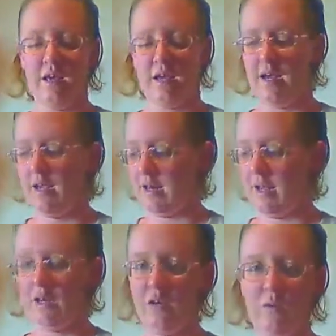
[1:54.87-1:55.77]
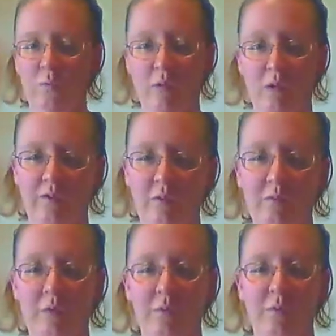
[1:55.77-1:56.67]
and I used one of them
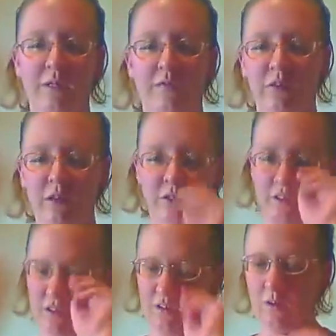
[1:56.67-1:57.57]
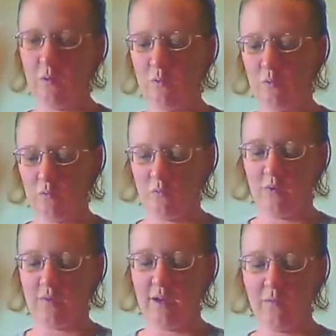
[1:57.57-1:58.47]
to reveal to
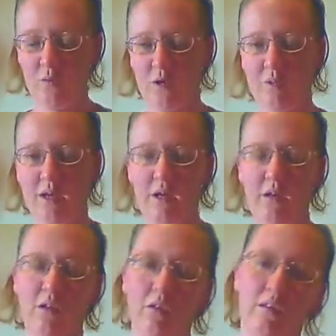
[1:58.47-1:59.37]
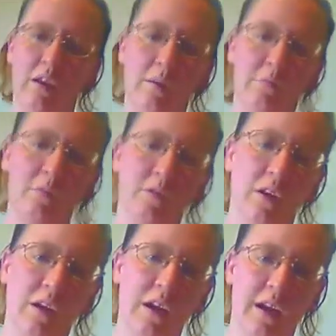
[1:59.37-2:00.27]
received one of my samples on
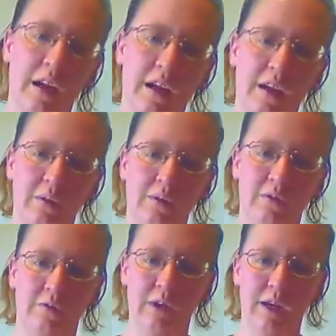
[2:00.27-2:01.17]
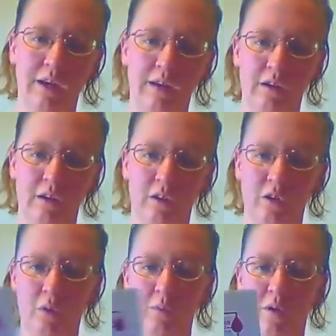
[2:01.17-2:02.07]
it and it was a free
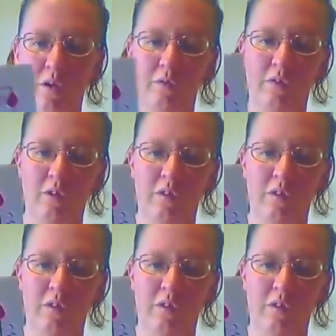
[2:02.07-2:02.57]
coupon for